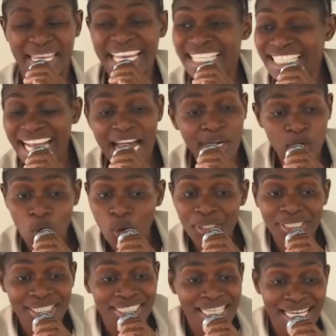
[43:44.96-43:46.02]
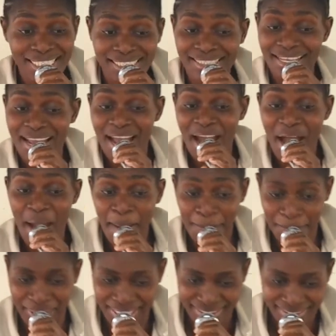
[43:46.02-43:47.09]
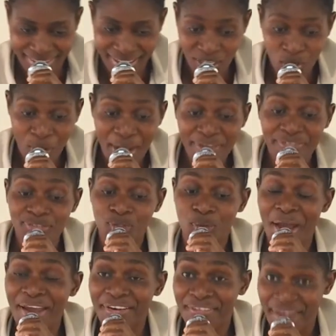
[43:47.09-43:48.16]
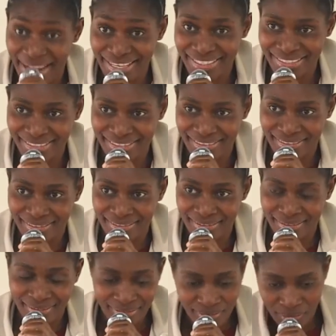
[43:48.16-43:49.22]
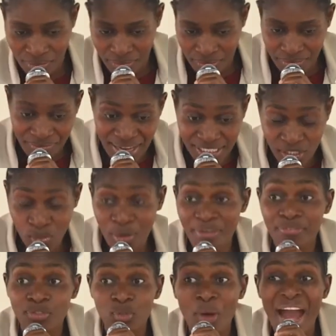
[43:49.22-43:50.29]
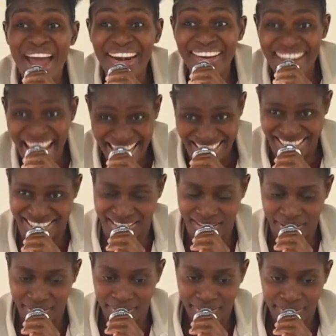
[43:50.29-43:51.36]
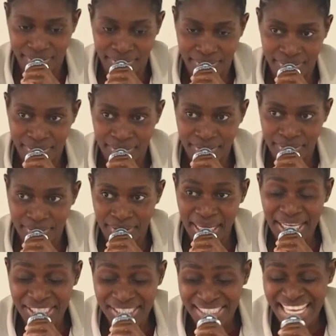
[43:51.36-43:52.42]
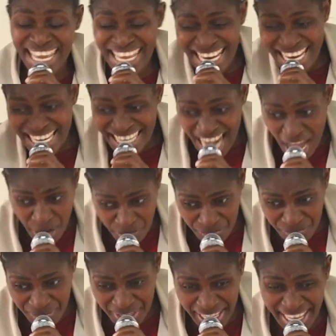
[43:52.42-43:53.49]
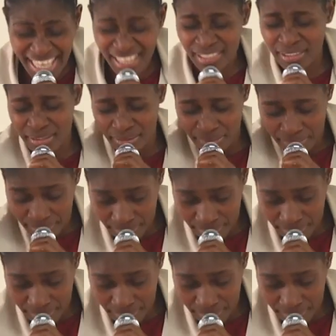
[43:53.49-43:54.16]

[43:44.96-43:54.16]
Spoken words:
It cannot just happen. You have to arise. First, you have to arise and say, enough is.